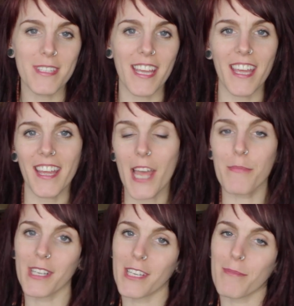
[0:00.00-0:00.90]
that I
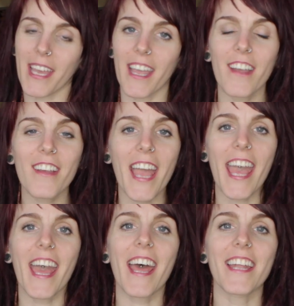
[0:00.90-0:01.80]
put in my hair
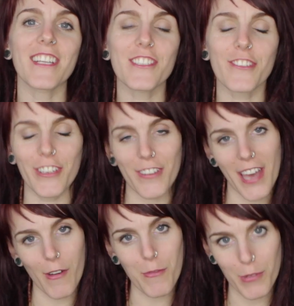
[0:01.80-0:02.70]
and showing you
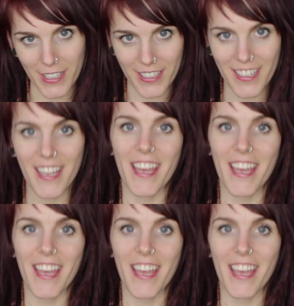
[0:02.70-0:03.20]
how I put in